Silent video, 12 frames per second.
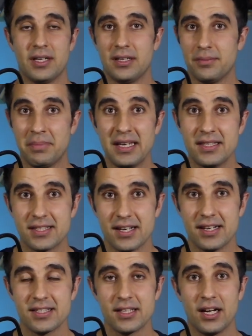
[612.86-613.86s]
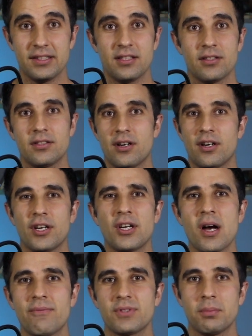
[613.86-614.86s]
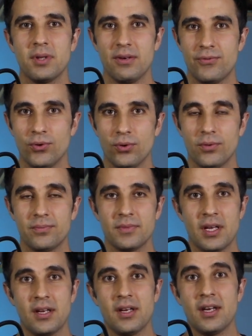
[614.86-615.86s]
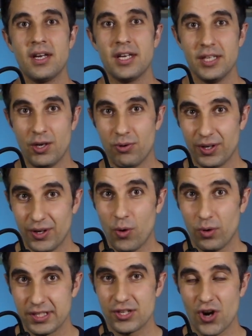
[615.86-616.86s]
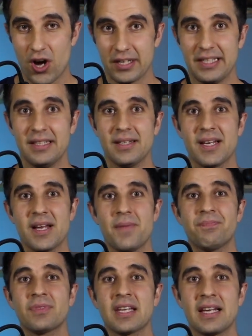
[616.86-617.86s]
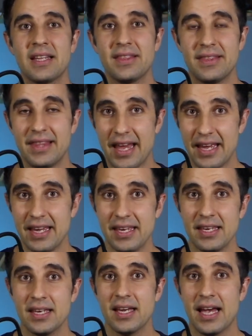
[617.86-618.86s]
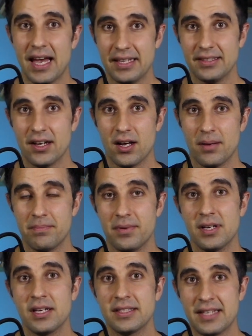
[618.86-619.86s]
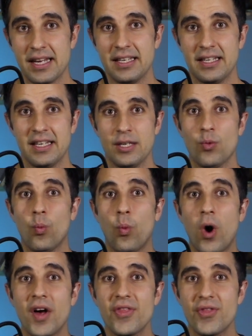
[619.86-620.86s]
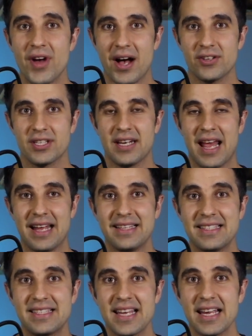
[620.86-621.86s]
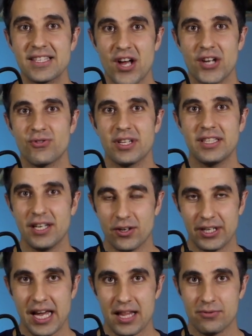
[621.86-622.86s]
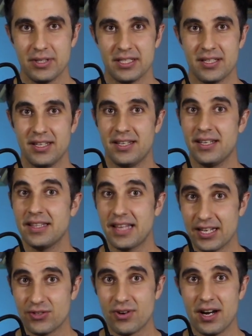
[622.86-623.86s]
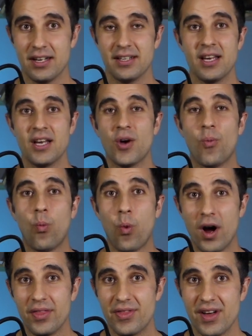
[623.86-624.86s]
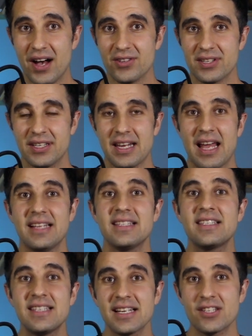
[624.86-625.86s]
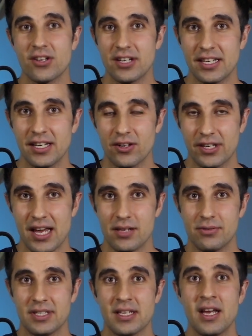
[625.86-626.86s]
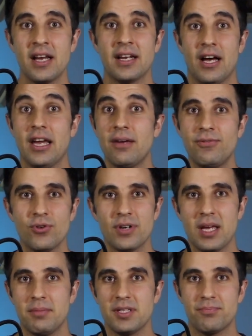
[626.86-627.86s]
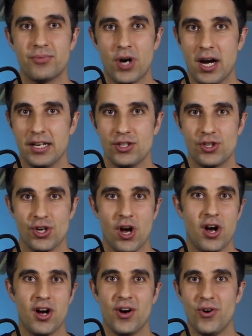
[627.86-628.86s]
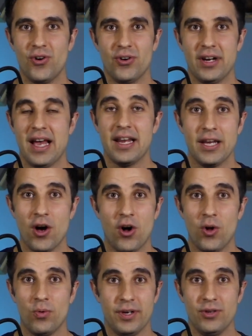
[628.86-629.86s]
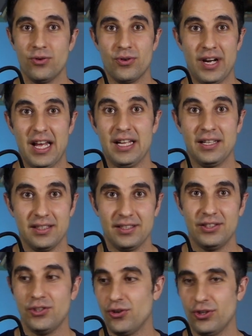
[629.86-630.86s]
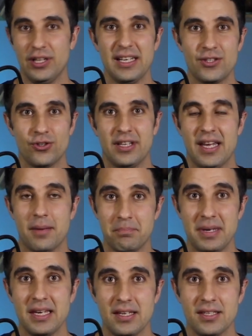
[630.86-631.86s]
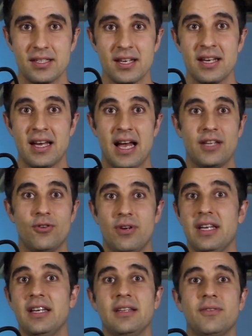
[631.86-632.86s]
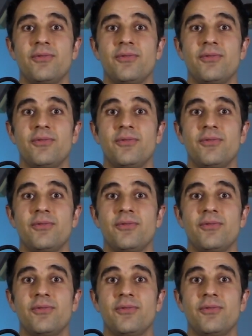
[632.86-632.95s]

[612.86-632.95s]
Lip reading: pizzas until they're comfortably full. You want to know what's shocking? They ended up taking in 1,600 kilocalories. That's right, 1,600 kilocalories. Now, if your name is Brian Shaw or Eddie Hall, where you're literally a beast and you're eating